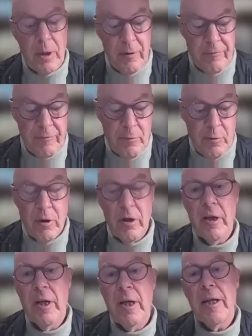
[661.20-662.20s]

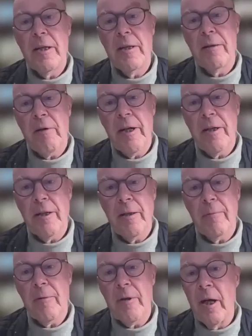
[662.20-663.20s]
for
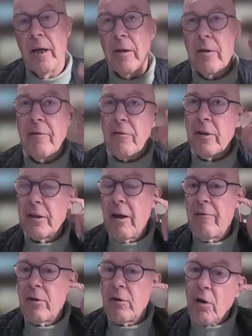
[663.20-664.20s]
integrating different
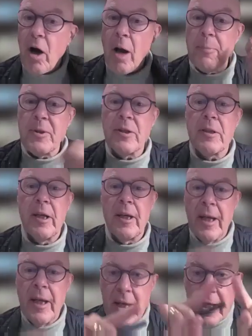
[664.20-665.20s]
cover crops
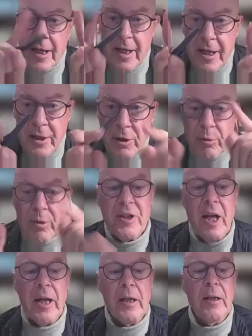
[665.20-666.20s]
into a
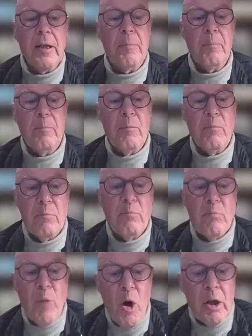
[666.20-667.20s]
cyclic
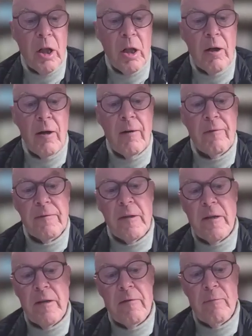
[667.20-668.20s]
model of
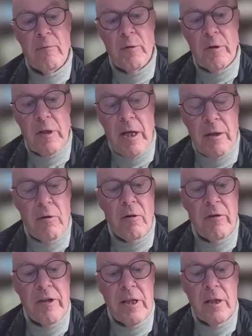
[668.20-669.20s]
what I call
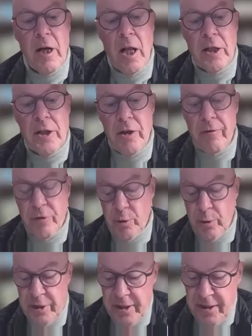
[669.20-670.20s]
the ecology of
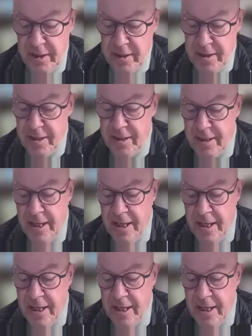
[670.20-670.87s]
short distances,